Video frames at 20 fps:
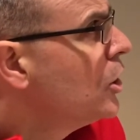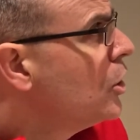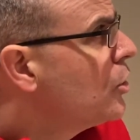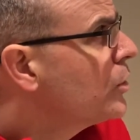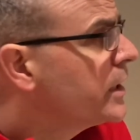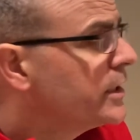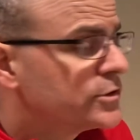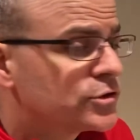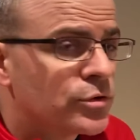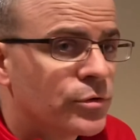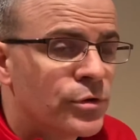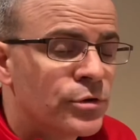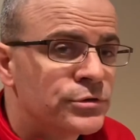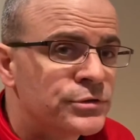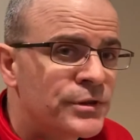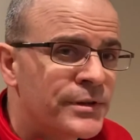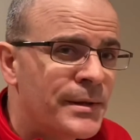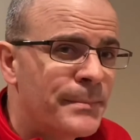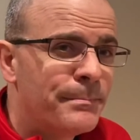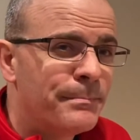Okay, so those
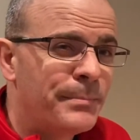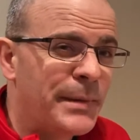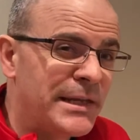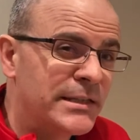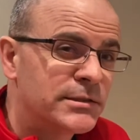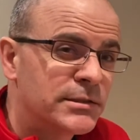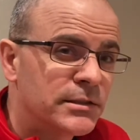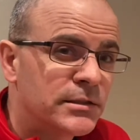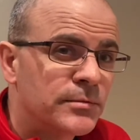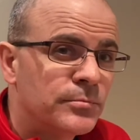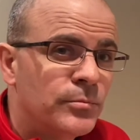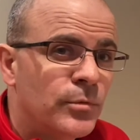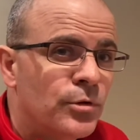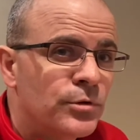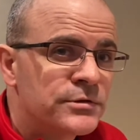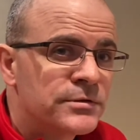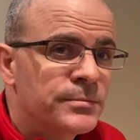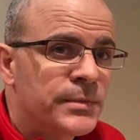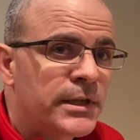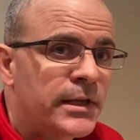are the basic
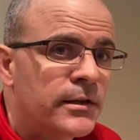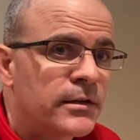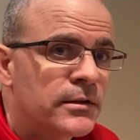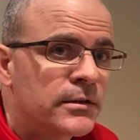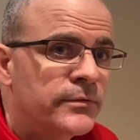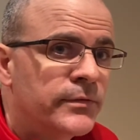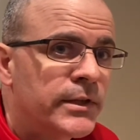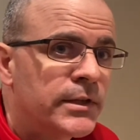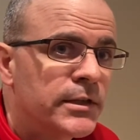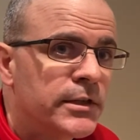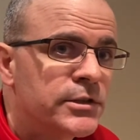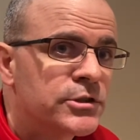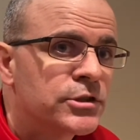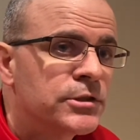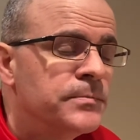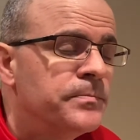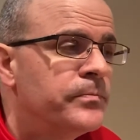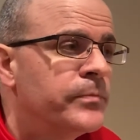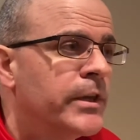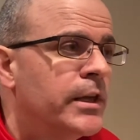modes of mechanical
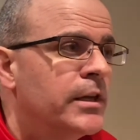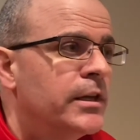ventilation.